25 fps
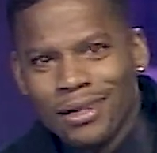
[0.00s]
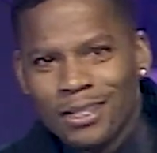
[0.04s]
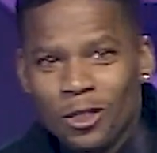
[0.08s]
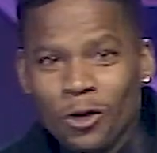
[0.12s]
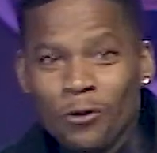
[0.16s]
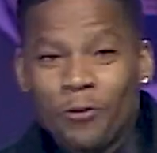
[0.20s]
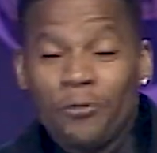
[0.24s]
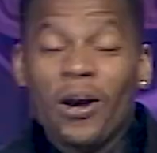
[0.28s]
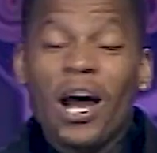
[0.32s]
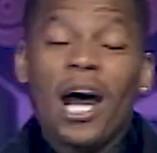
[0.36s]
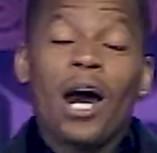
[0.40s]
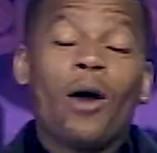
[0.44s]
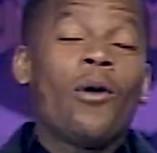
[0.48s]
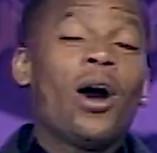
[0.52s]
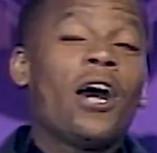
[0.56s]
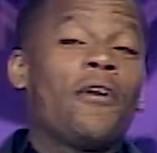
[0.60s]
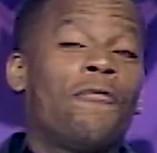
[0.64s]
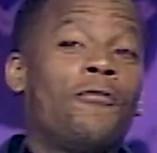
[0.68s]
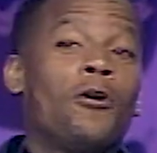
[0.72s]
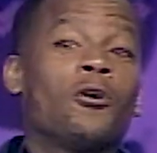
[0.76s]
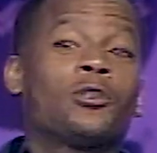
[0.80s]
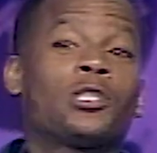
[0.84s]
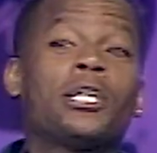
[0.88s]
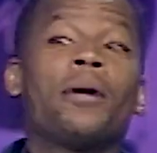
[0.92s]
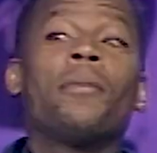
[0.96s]
You fire
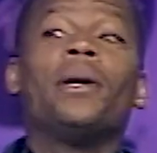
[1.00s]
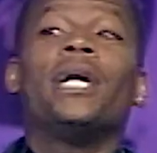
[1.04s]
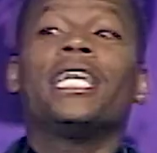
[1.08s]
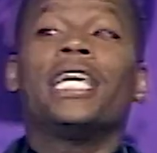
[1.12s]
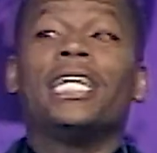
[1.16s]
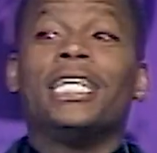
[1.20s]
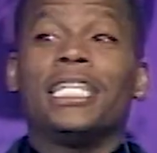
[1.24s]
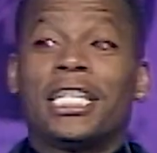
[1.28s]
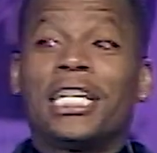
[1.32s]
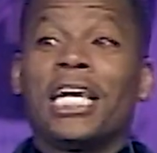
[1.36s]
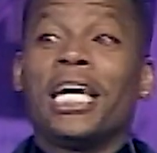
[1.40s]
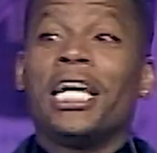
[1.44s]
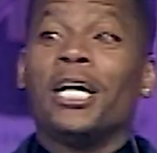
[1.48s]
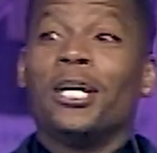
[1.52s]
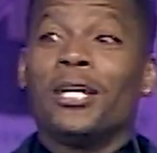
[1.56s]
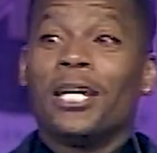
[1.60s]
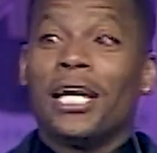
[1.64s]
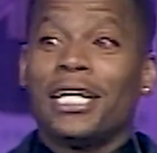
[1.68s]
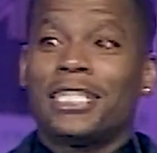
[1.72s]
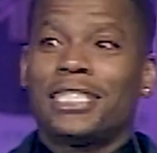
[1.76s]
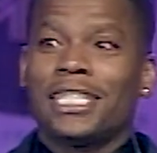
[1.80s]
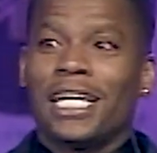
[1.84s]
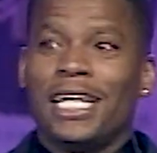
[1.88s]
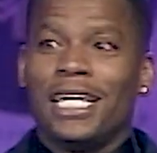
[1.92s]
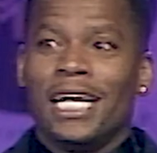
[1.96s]
white folks, somebody getting killed,
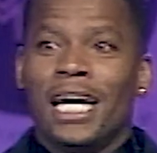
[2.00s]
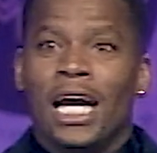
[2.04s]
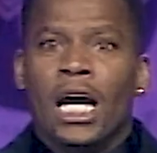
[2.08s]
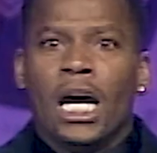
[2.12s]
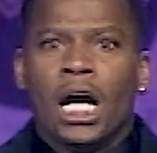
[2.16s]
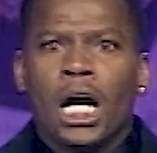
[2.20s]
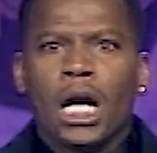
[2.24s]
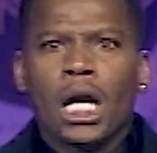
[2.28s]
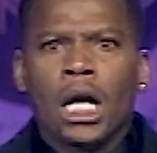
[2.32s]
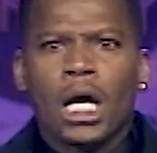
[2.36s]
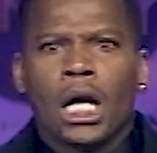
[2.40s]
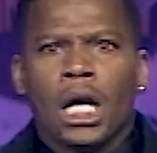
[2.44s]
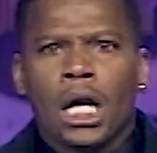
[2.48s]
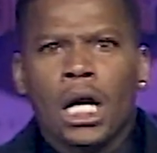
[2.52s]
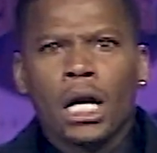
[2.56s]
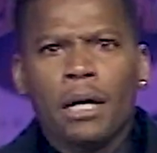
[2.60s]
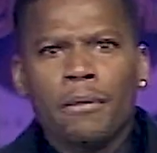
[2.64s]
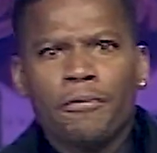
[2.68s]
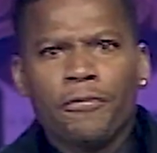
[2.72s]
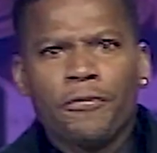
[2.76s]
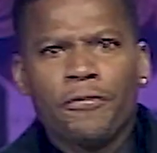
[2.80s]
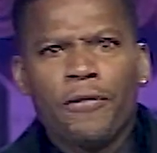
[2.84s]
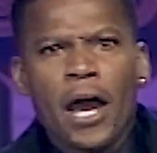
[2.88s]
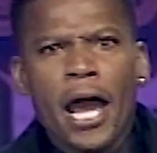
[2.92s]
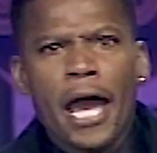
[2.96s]
ain't they?
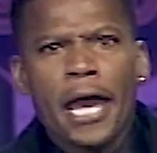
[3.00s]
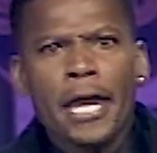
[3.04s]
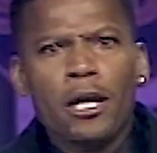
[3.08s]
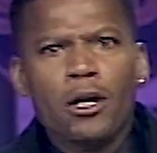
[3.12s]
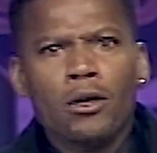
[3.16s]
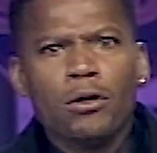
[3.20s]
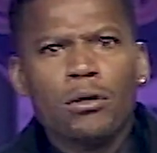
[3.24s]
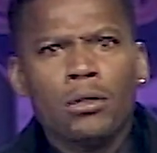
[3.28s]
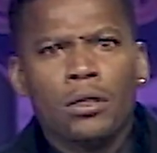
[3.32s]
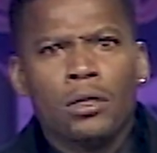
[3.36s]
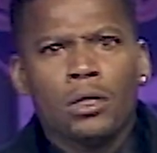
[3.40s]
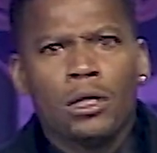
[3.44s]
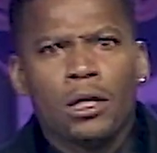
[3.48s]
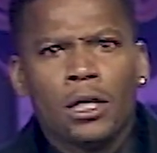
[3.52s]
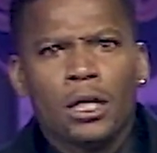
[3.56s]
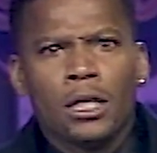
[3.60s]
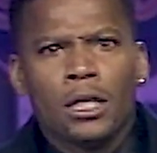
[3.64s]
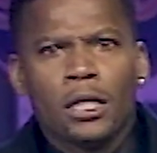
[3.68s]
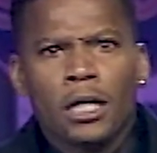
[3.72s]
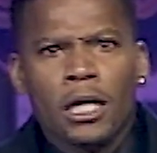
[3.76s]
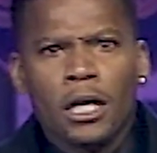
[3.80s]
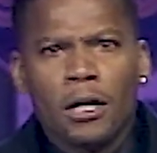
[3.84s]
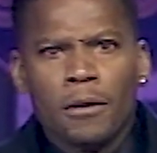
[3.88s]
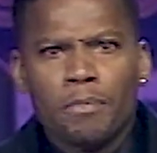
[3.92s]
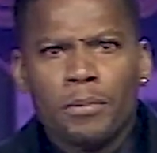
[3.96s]
I'm fired.
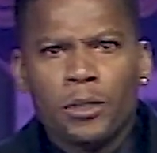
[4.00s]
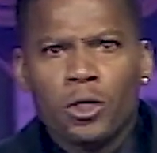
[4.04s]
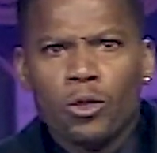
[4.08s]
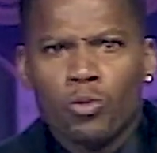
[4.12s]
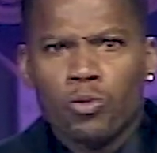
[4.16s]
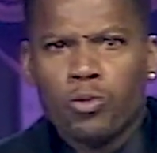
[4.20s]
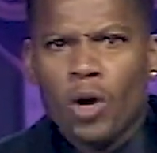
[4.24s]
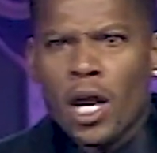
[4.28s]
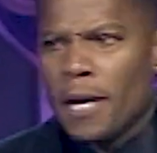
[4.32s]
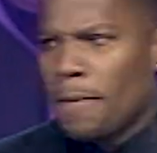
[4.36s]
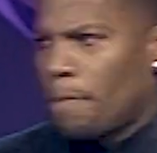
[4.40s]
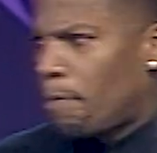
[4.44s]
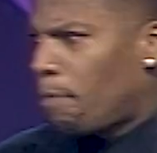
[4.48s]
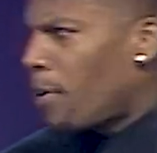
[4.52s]
I'll be right